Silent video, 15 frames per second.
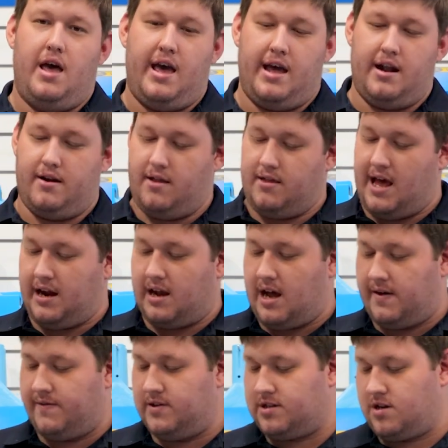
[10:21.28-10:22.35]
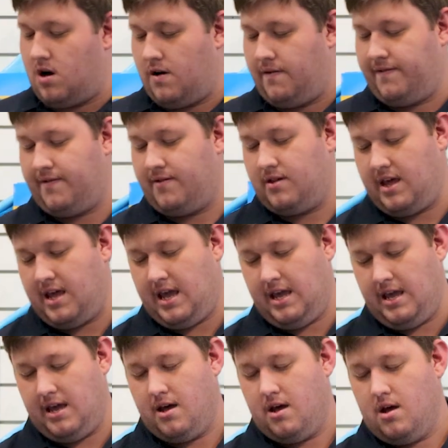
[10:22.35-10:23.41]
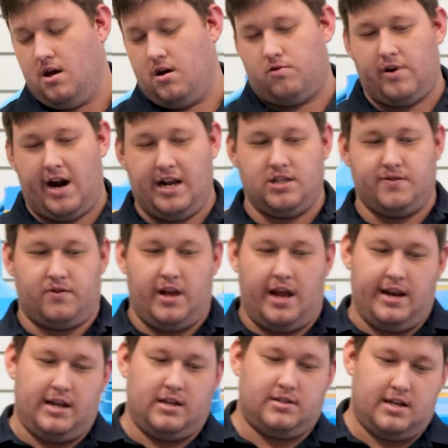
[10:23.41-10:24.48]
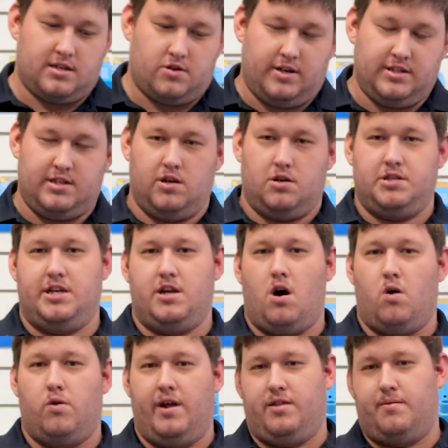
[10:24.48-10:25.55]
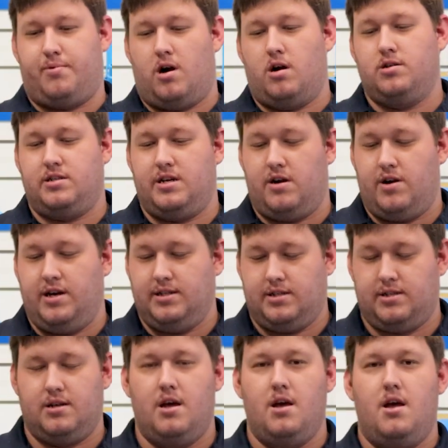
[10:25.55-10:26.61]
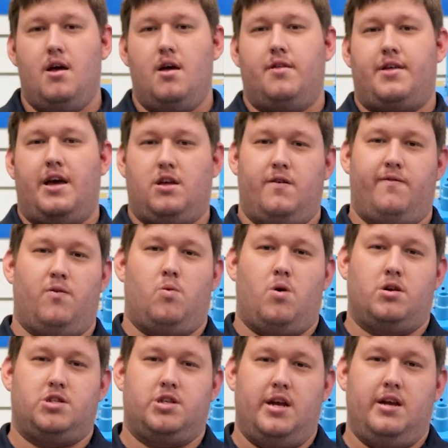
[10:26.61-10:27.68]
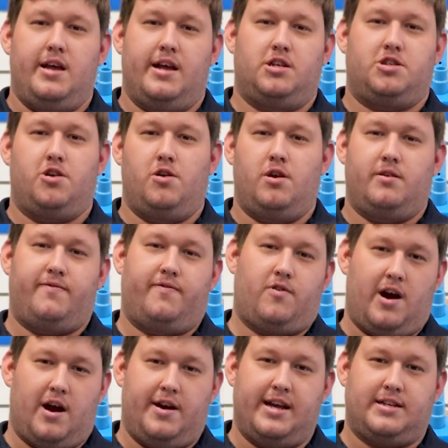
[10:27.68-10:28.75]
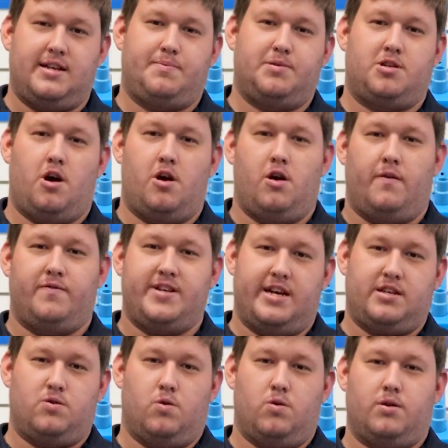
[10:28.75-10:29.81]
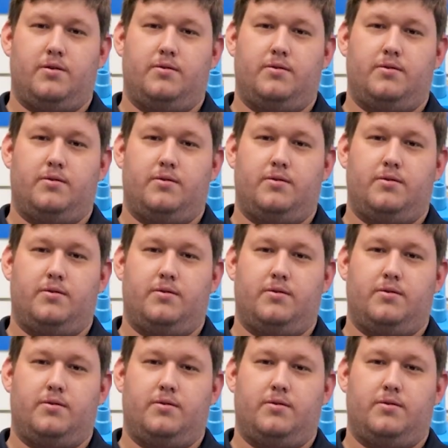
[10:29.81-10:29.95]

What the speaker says: And that covers off the range of cleaning accessories, the Aussie Gold and the Pro Series. Thank you for watching, and tune in for our next episode of Tech Talk.